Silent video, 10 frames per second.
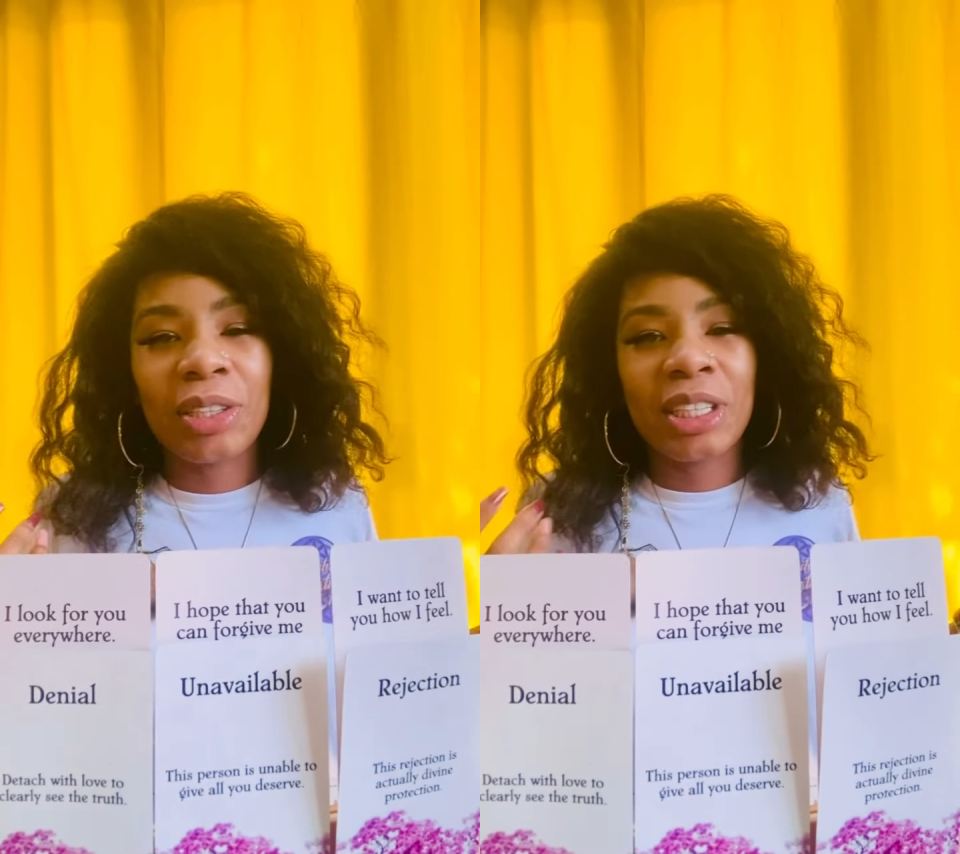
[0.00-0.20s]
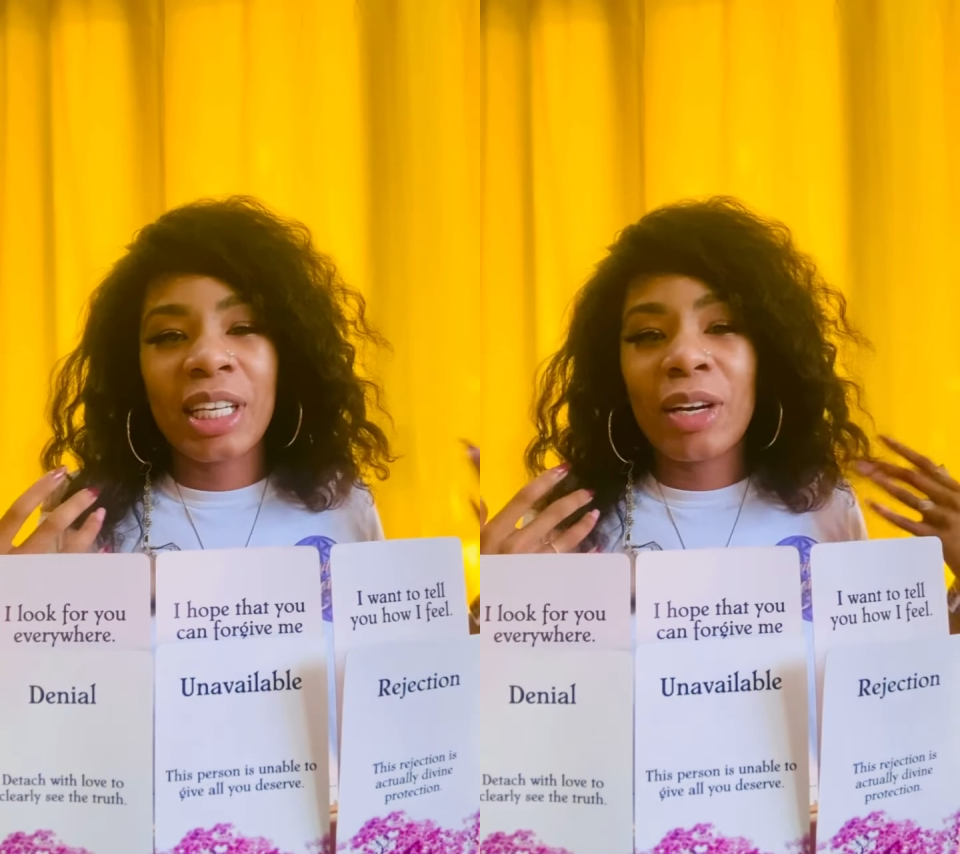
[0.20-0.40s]

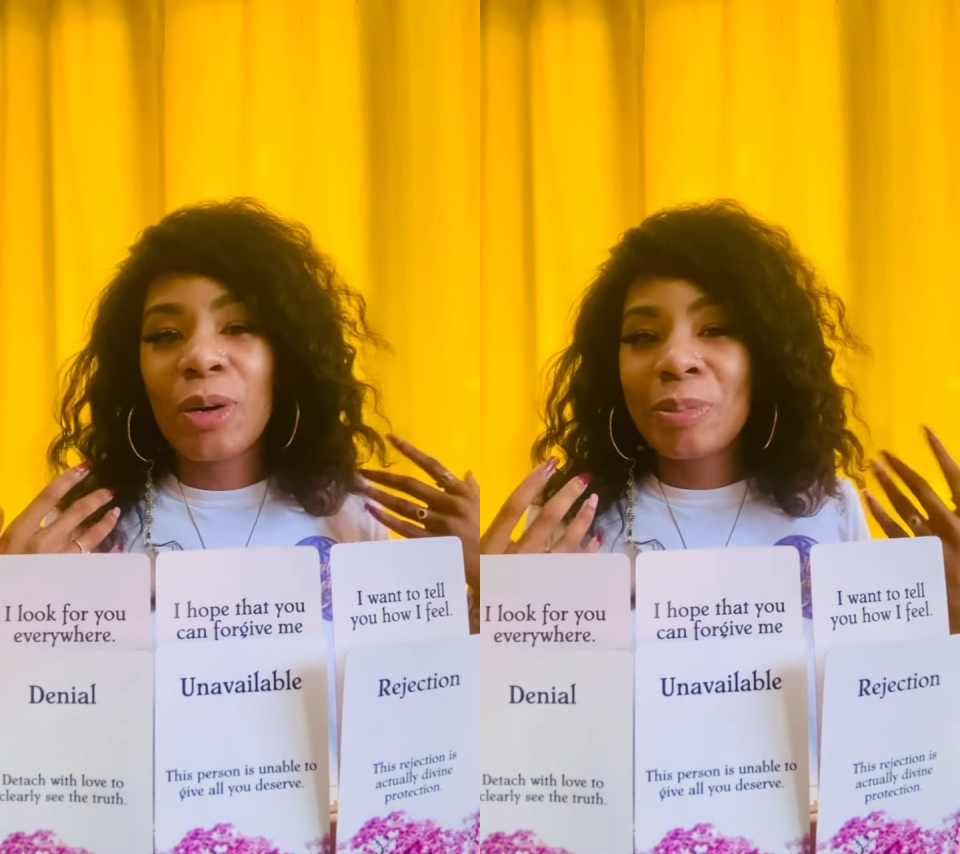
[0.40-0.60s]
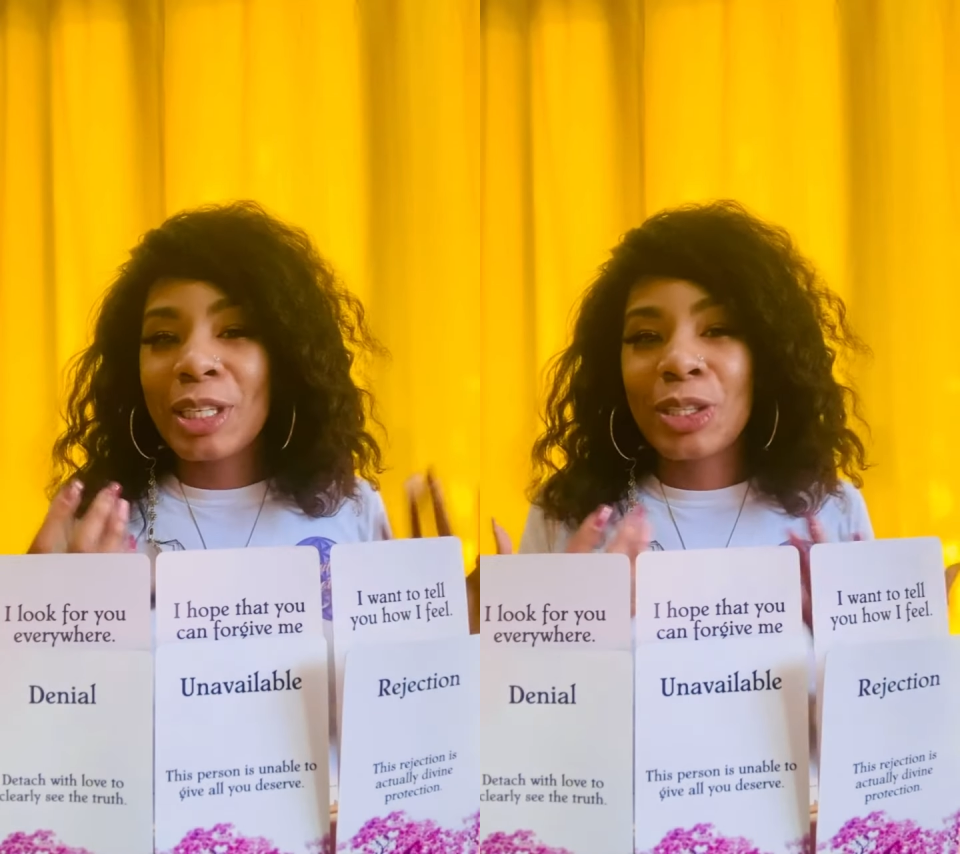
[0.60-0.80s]
and they
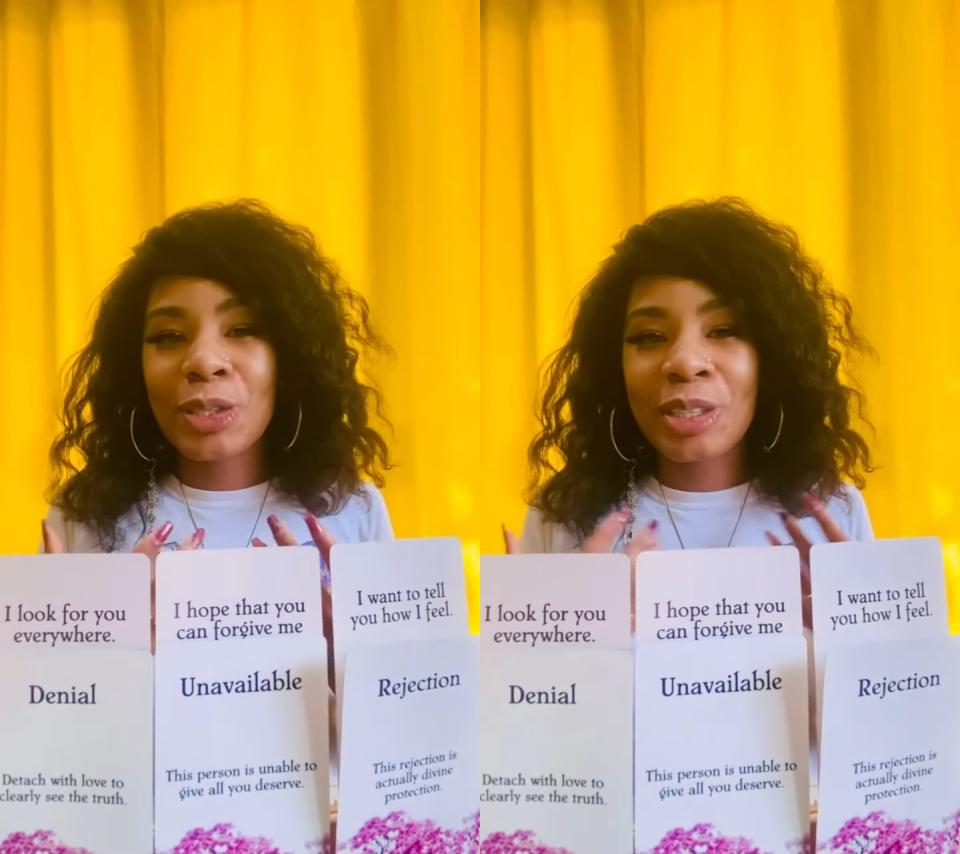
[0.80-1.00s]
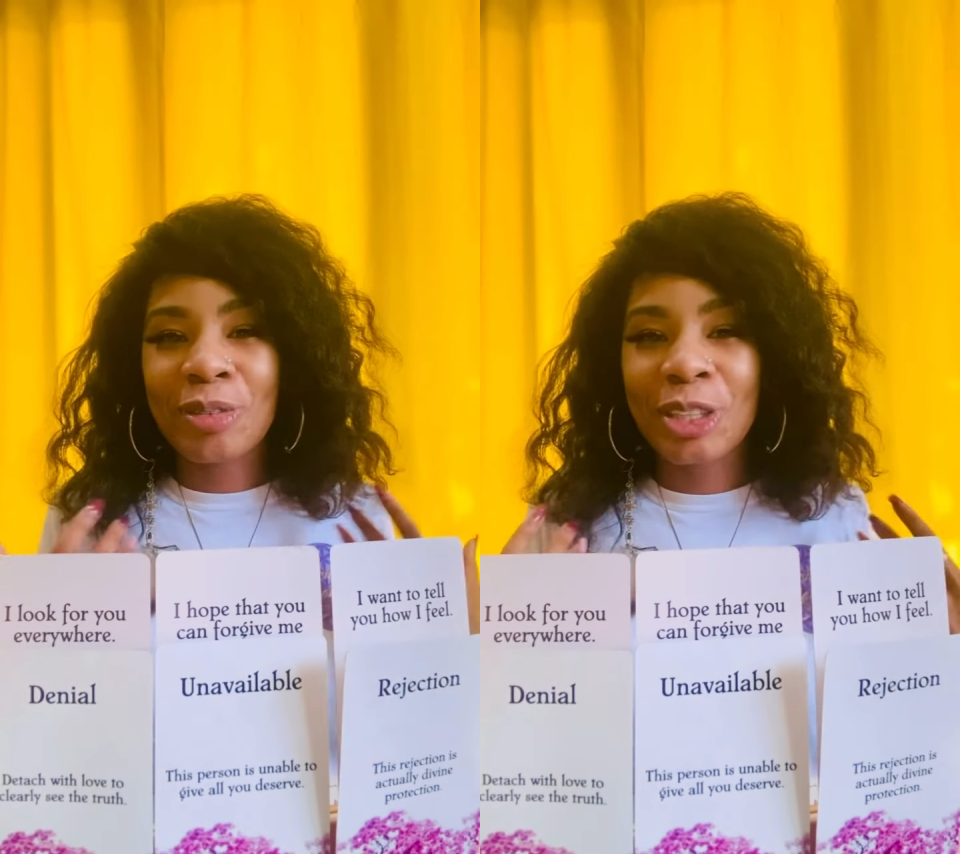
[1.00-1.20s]
hope that you
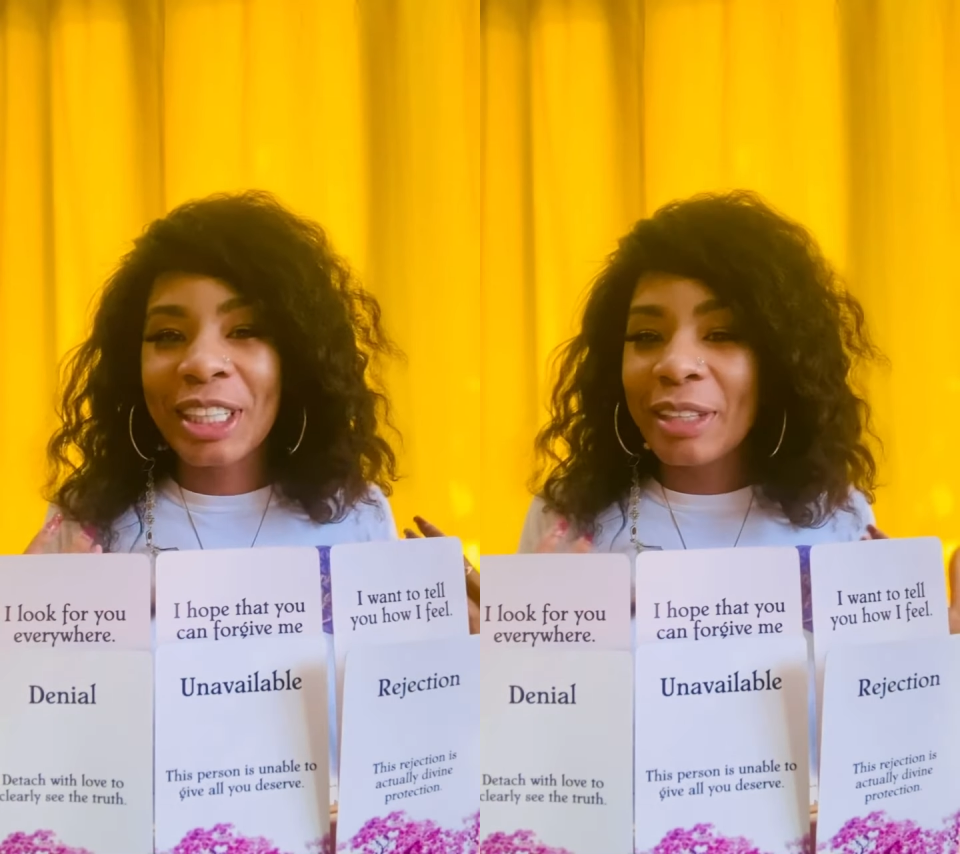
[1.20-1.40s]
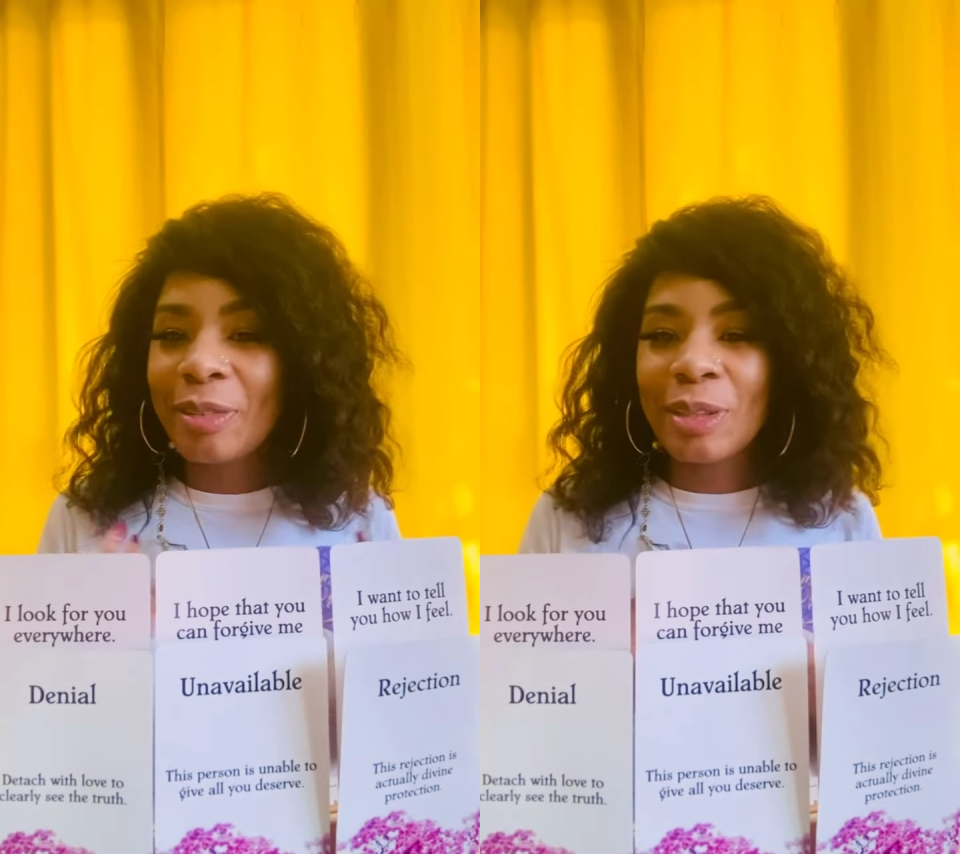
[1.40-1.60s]
can
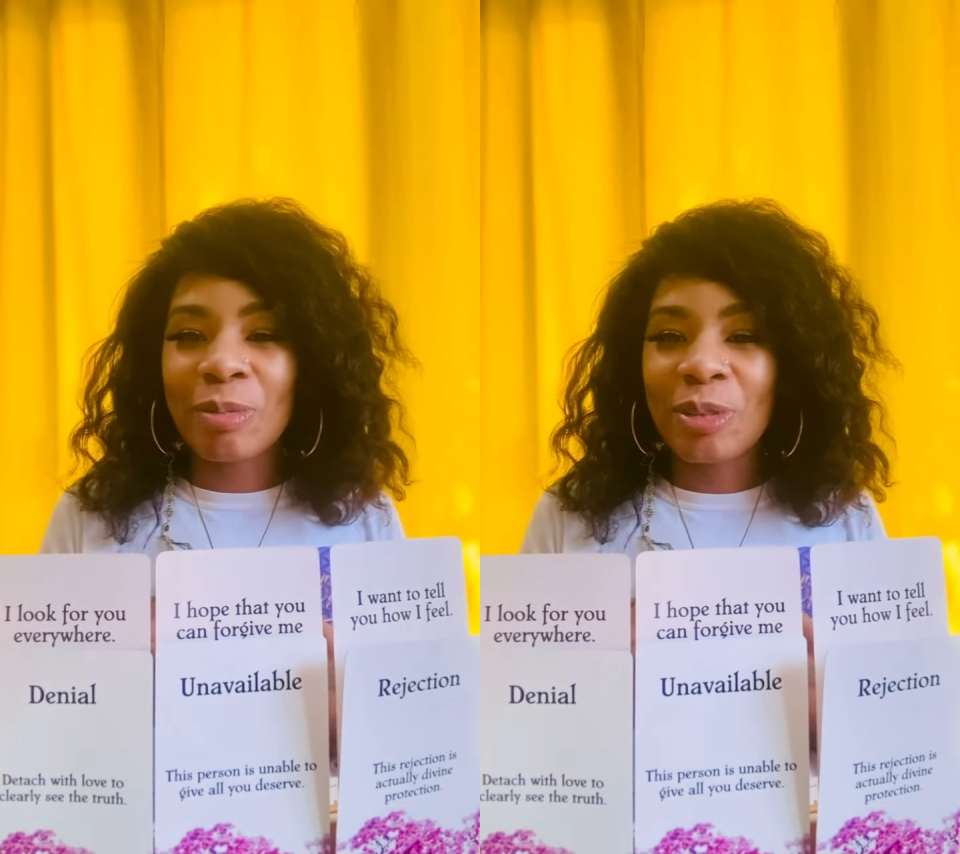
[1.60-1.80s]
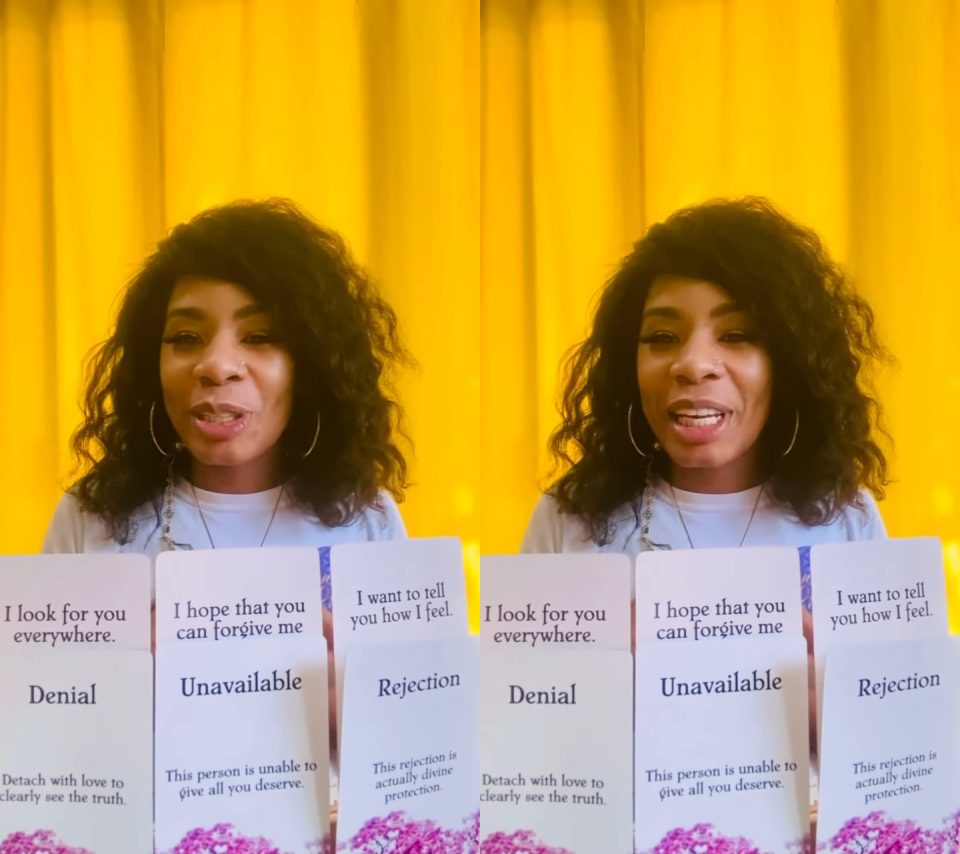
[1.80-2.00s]
forgive them
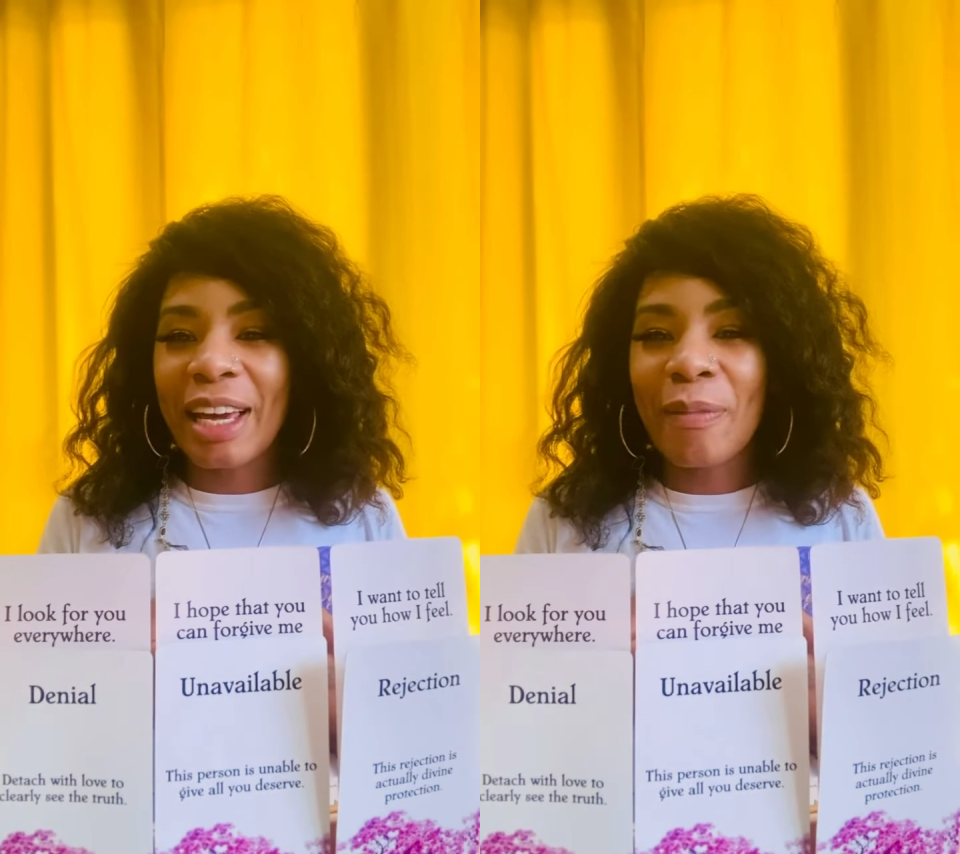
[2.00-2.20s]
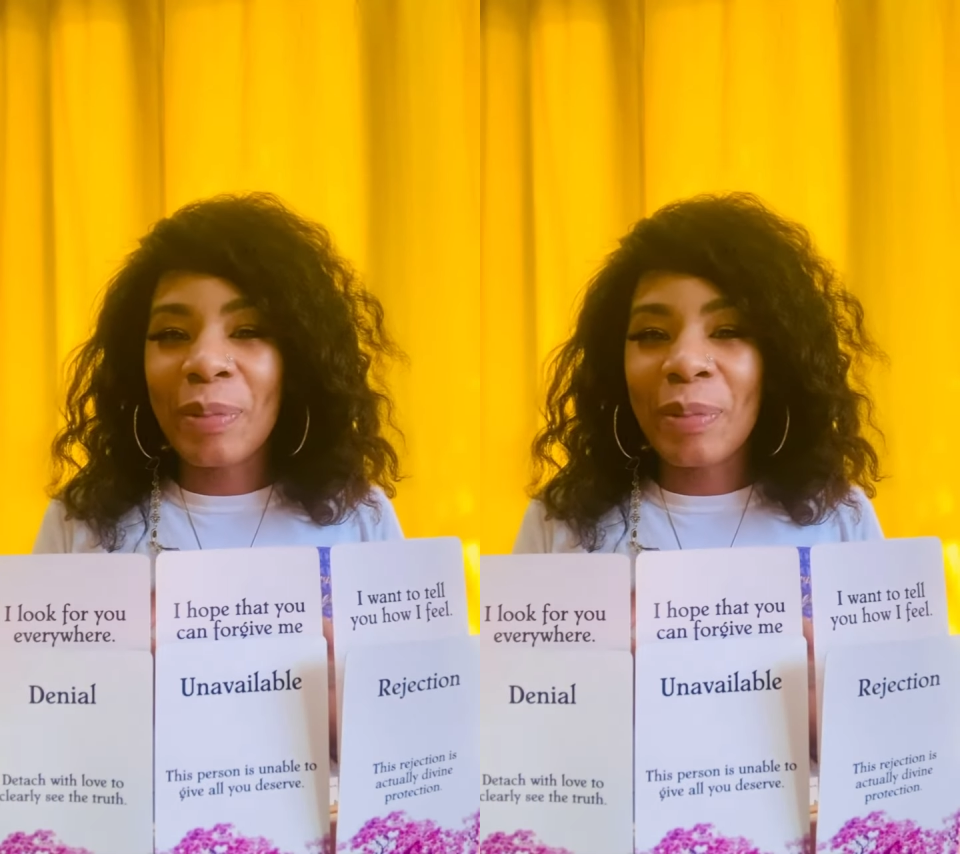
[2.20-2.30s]
for that.